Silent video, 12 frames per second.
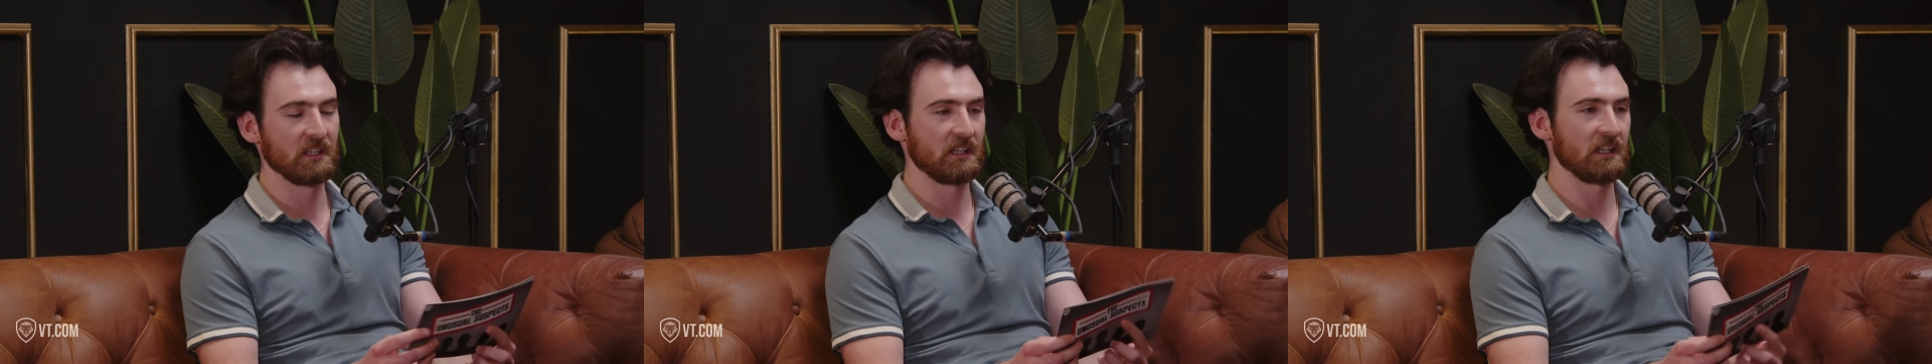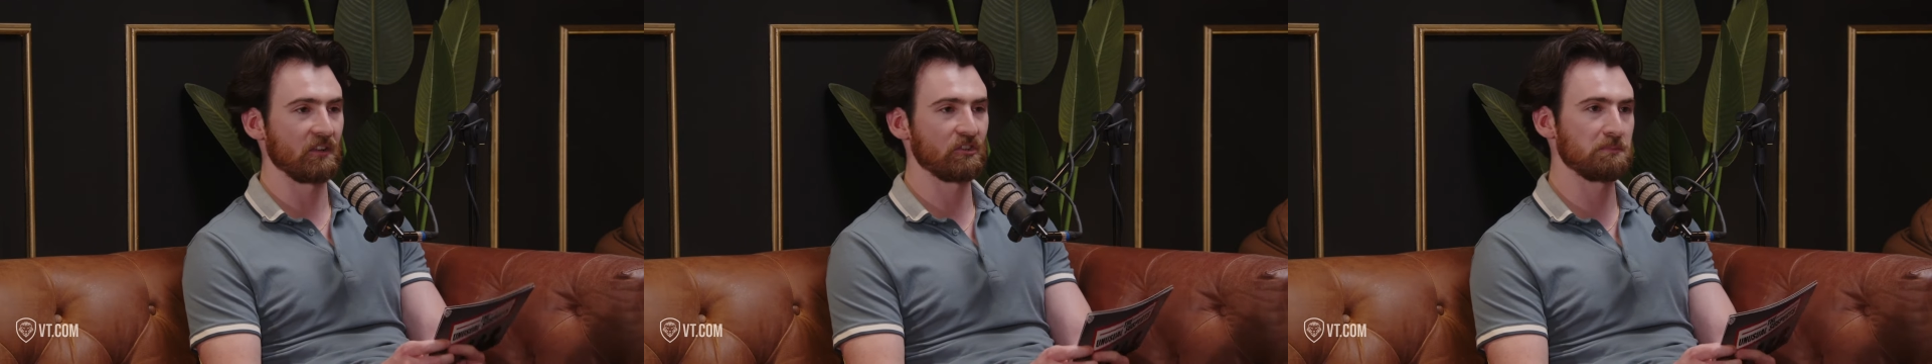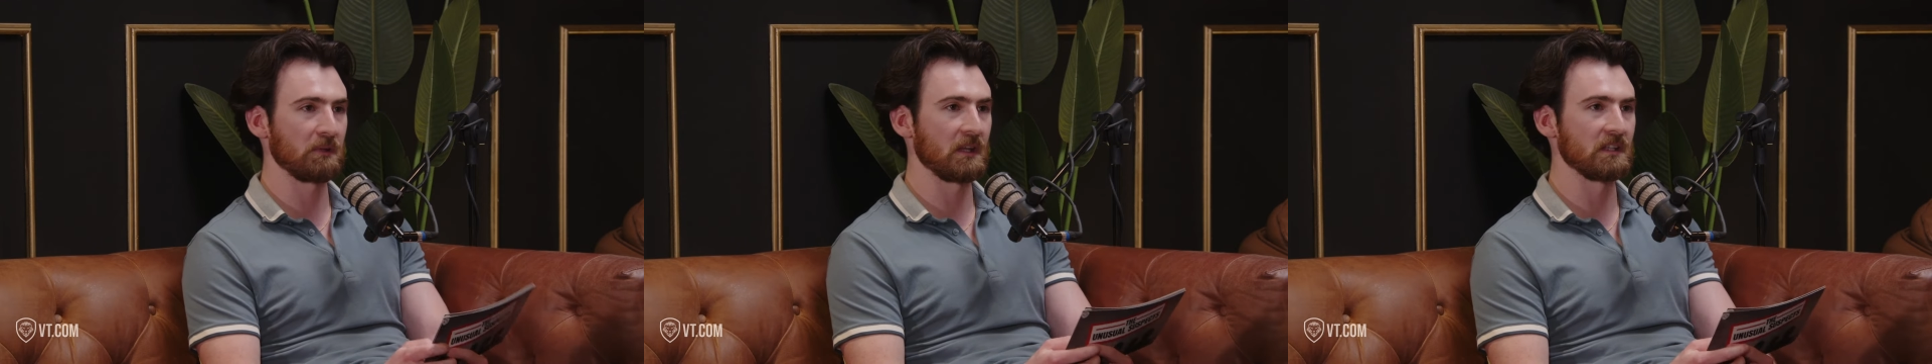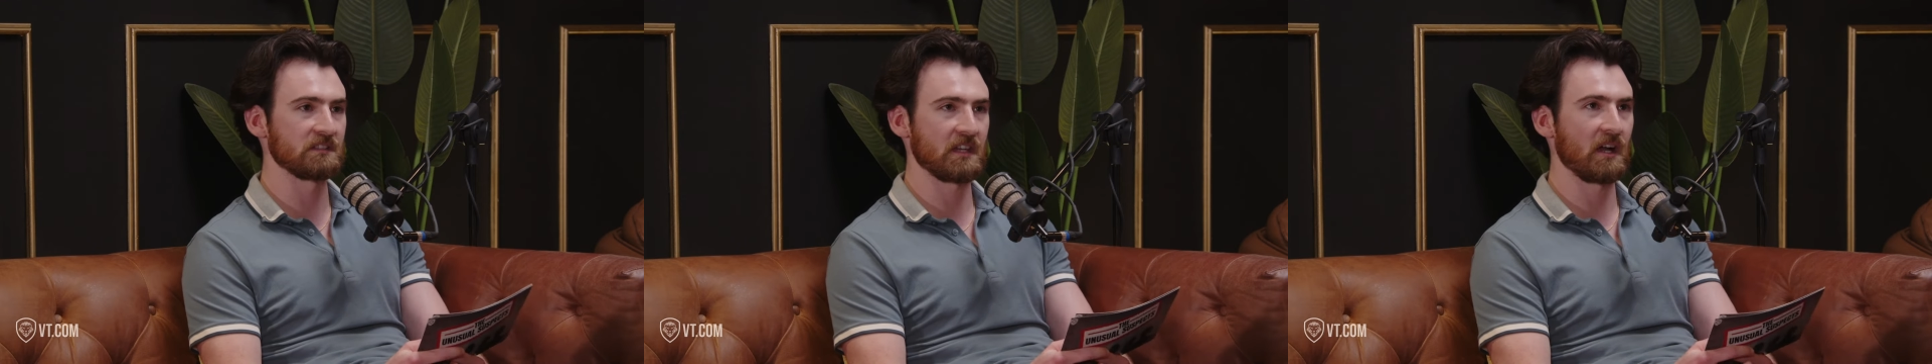It
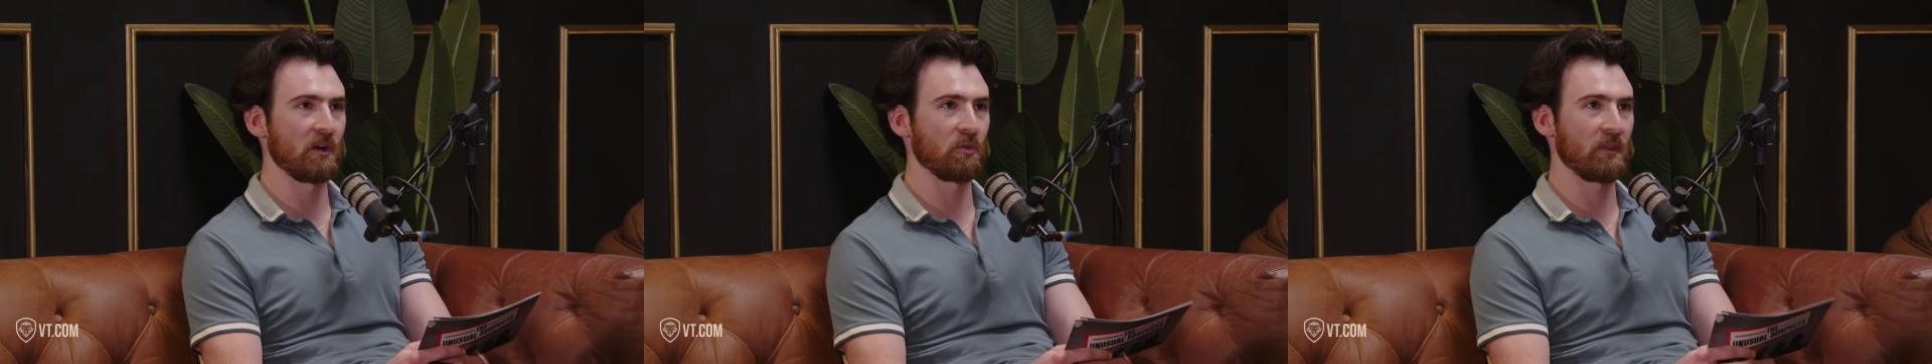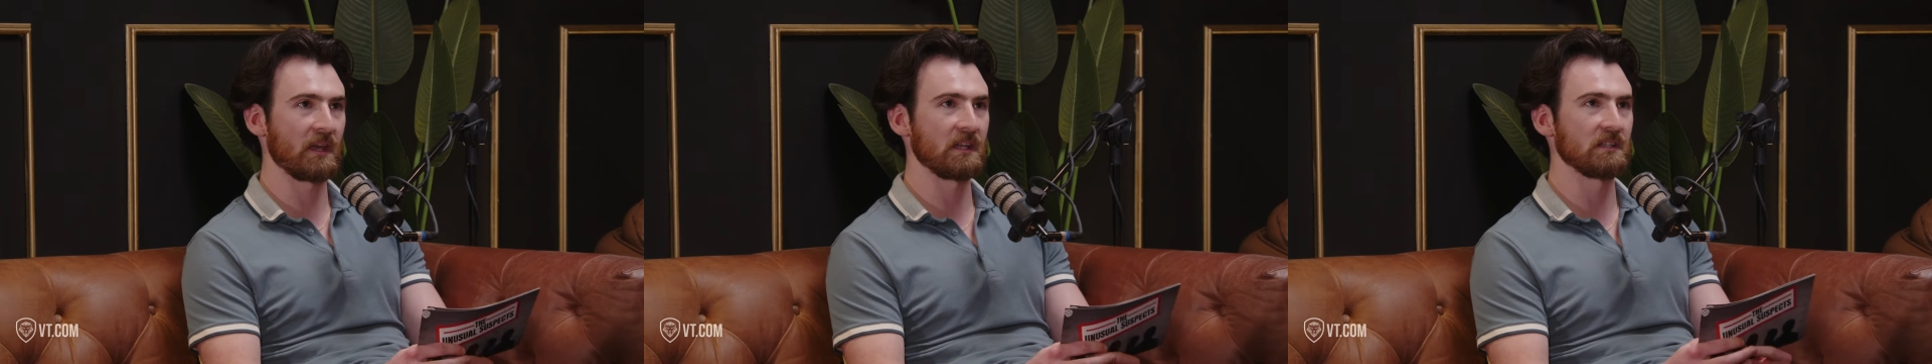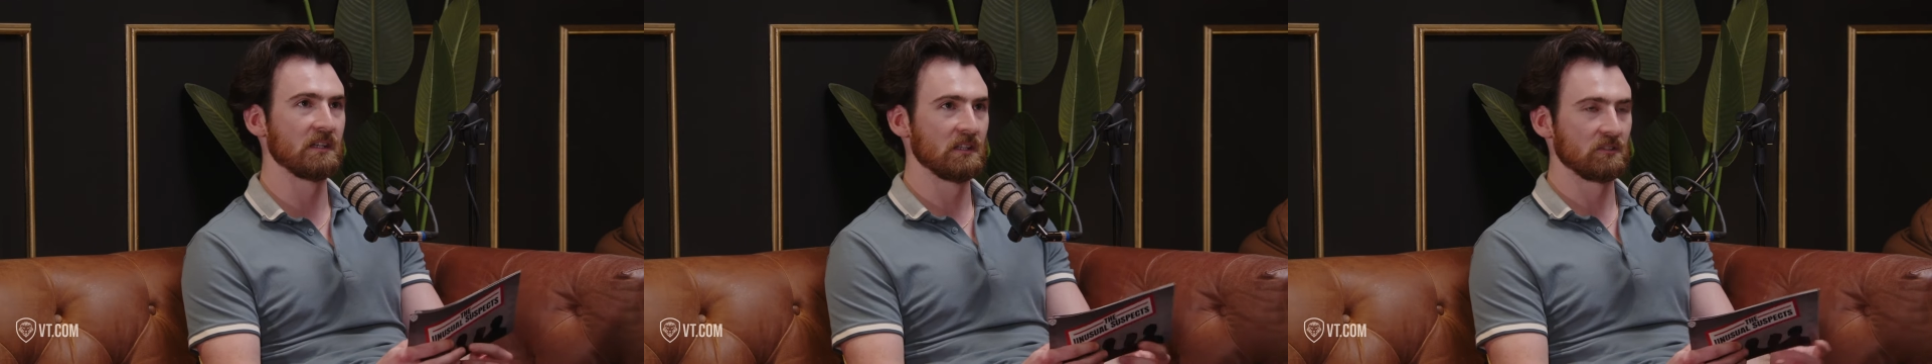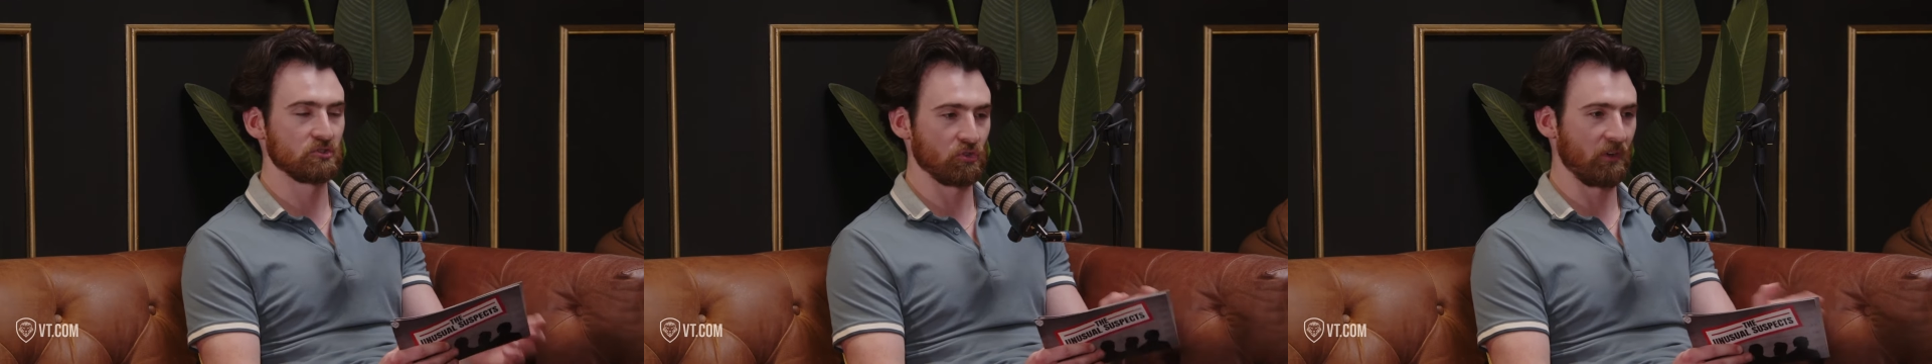explains how they
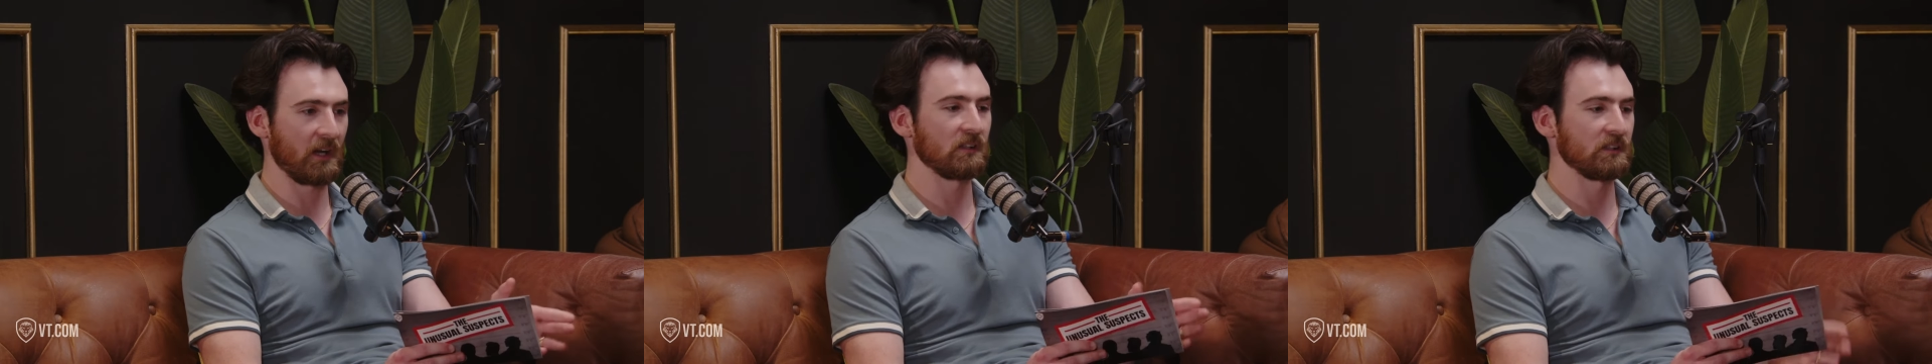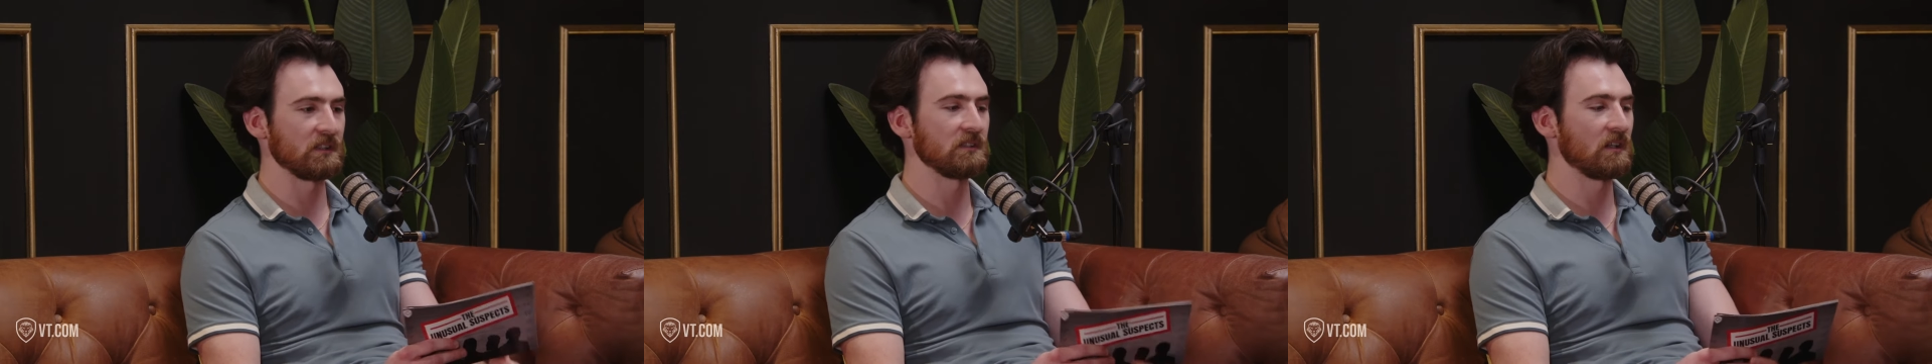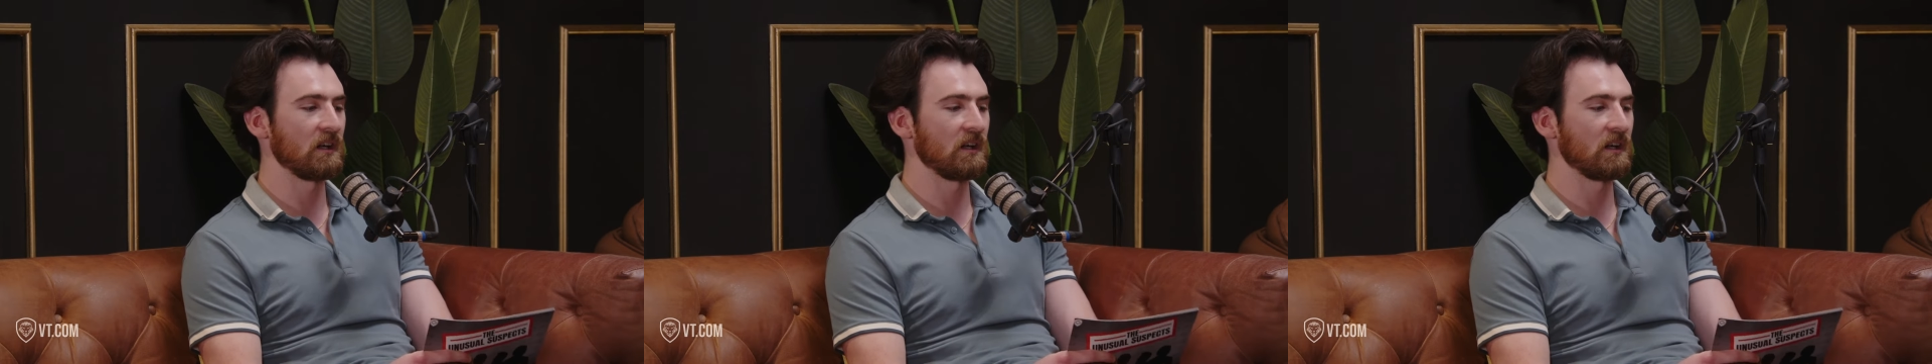directly